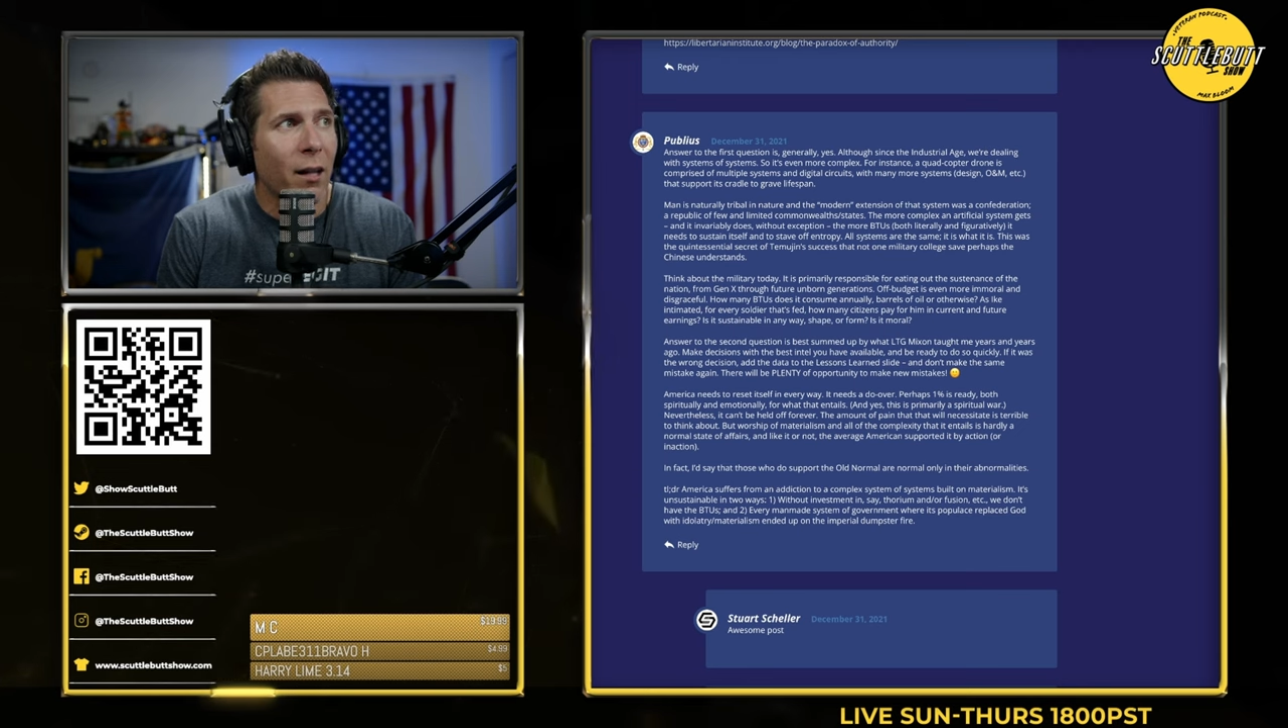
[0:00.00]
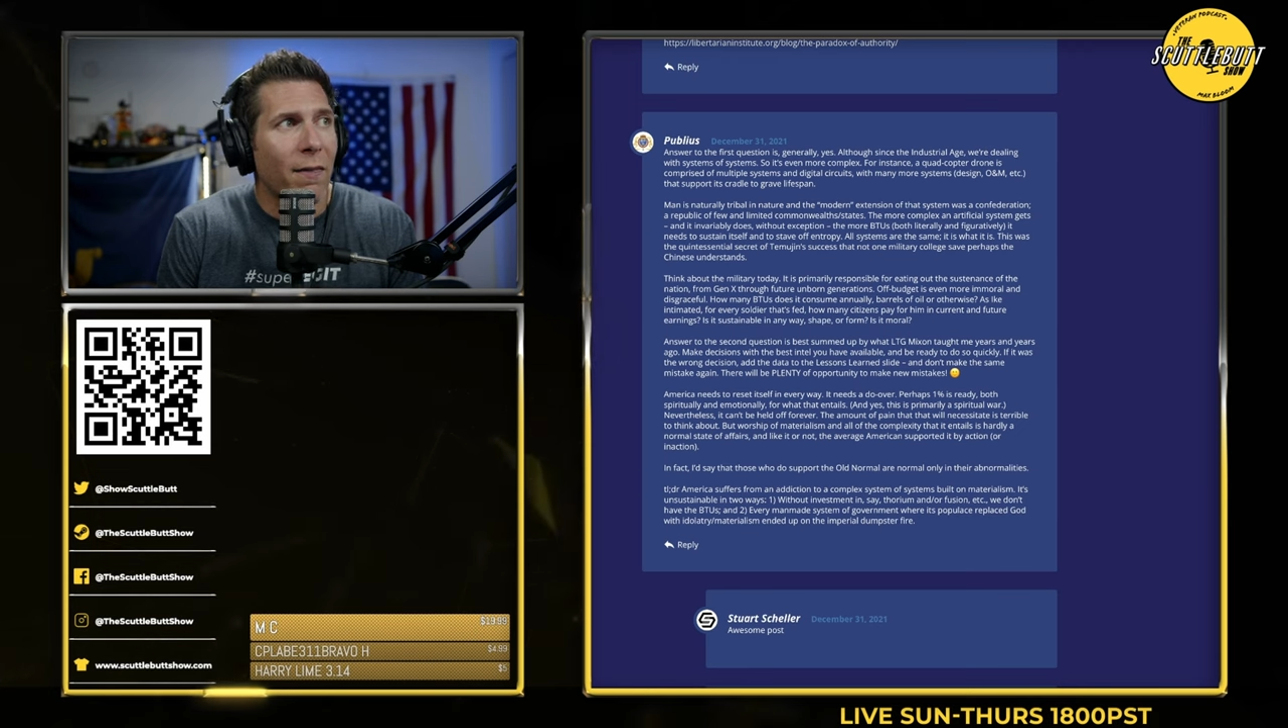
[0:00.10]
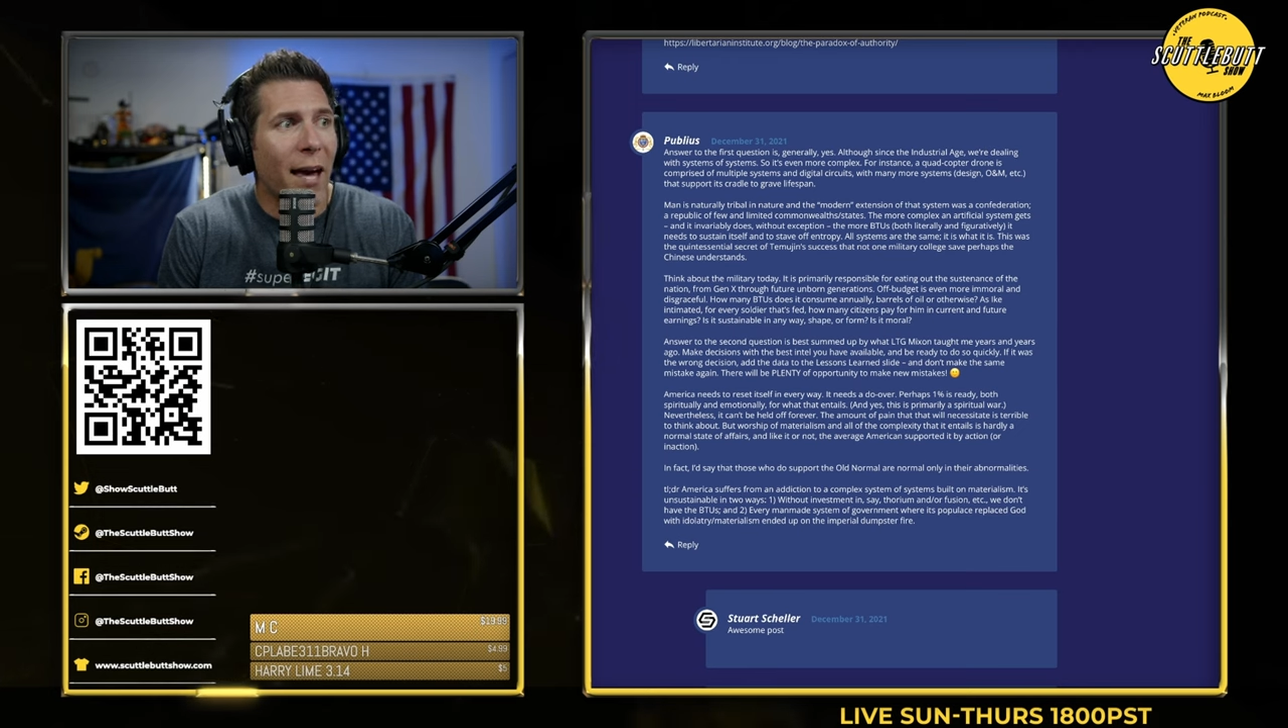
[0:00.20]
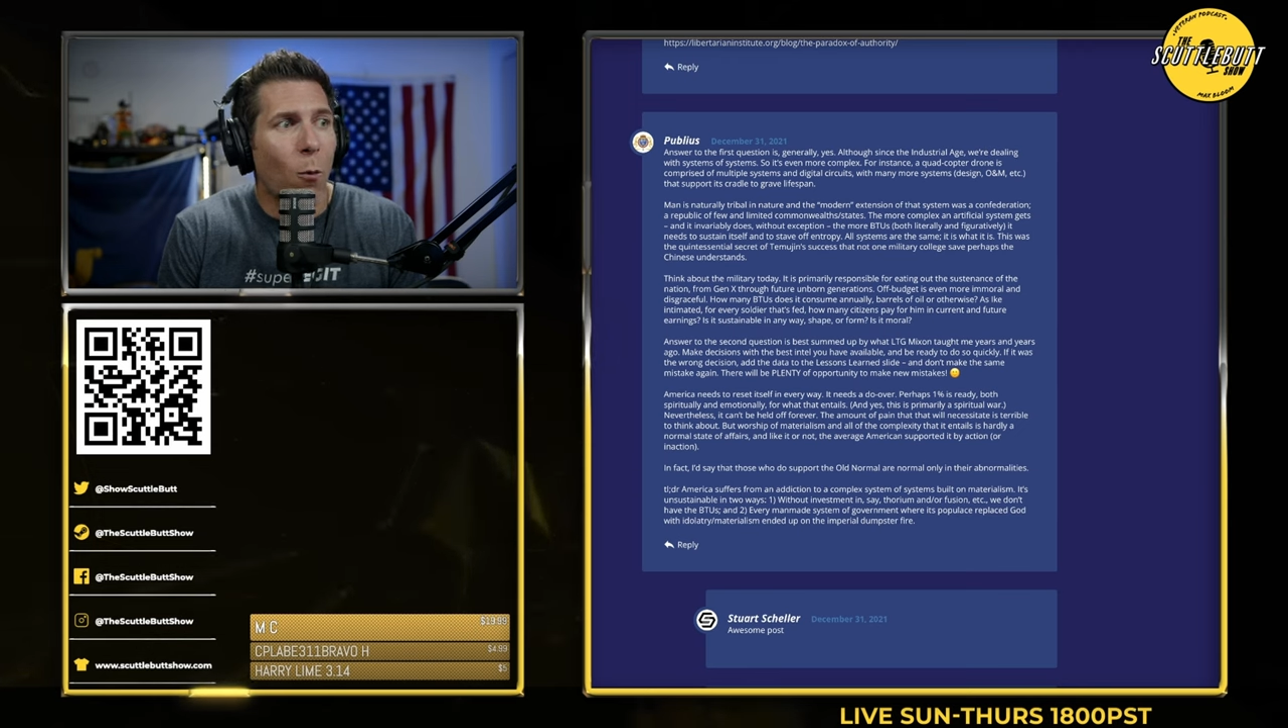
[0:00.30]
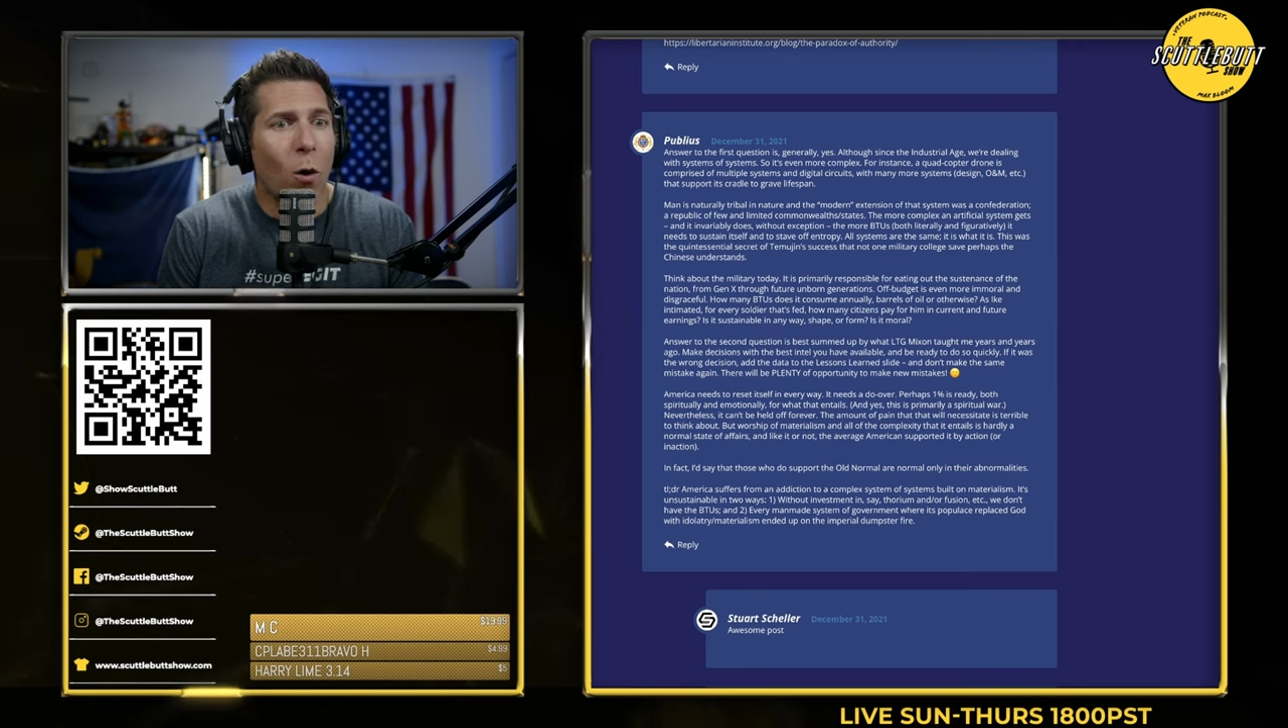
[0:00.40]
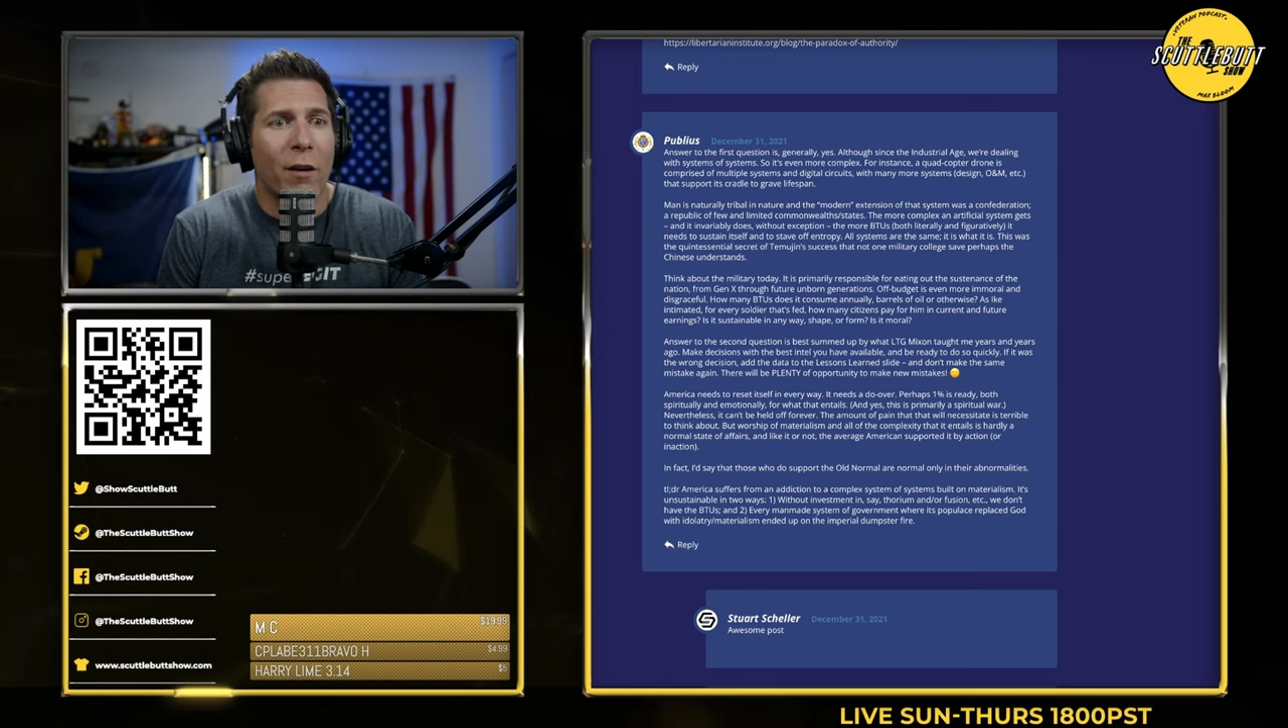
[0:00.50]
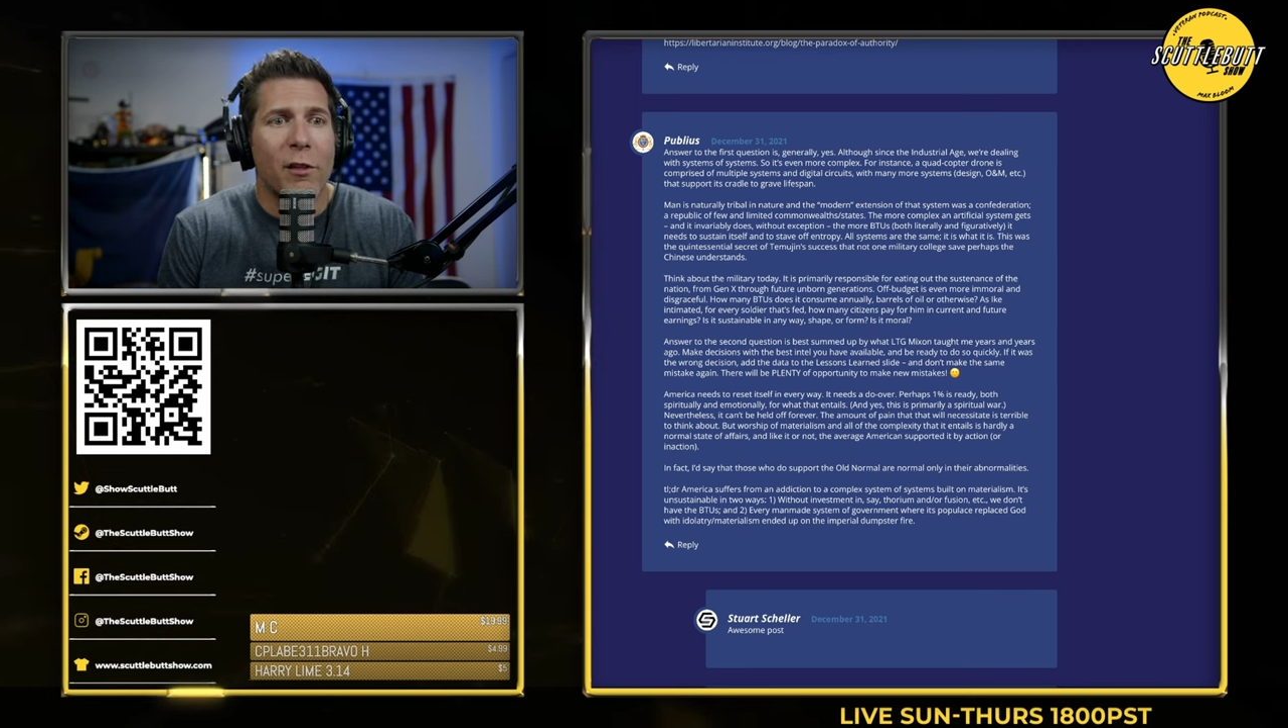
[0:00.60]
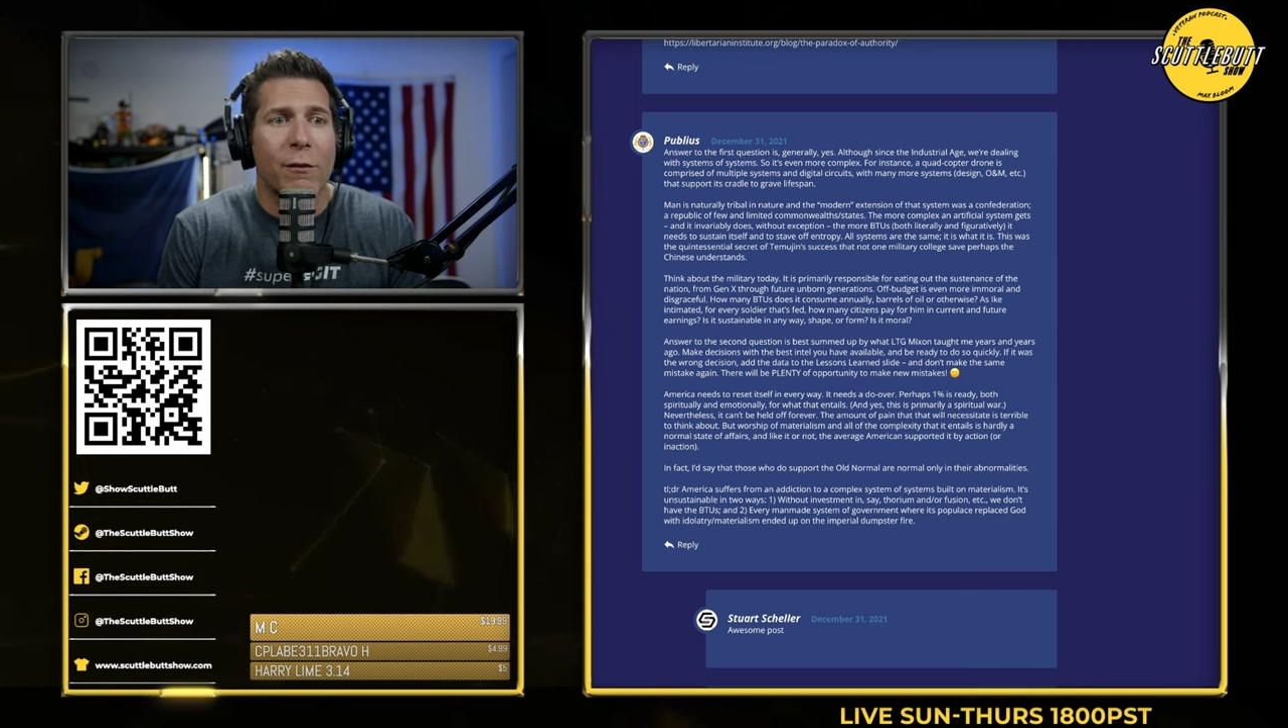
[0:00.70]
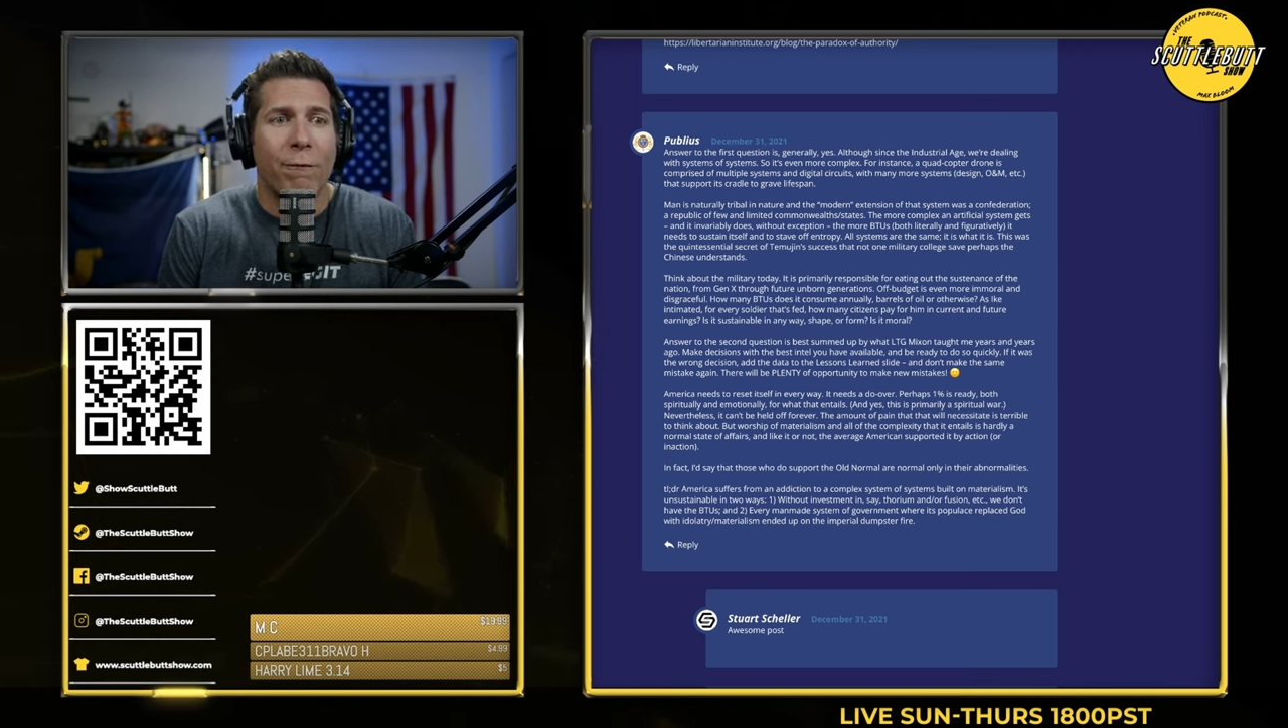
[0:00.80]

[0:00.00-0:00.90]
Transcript: that one of his